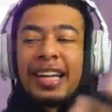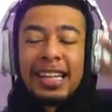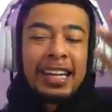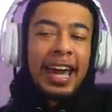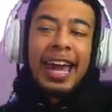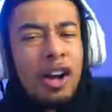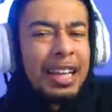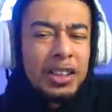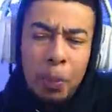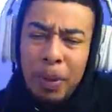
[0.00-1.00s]
that you get. Oh,
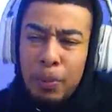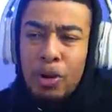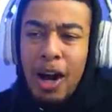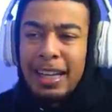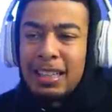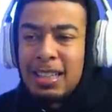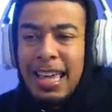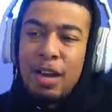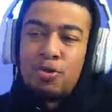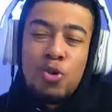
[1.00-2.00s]
that some people got. This is
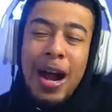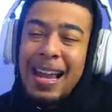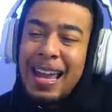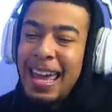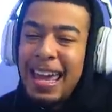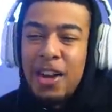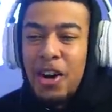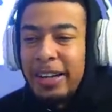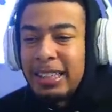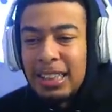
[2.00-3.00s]
it right here. And
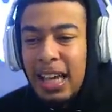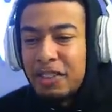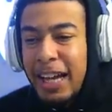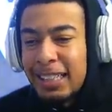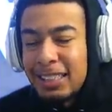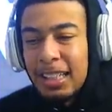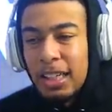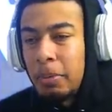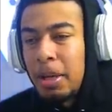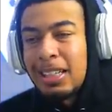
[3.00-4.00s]
honestly, I've changed it a little bit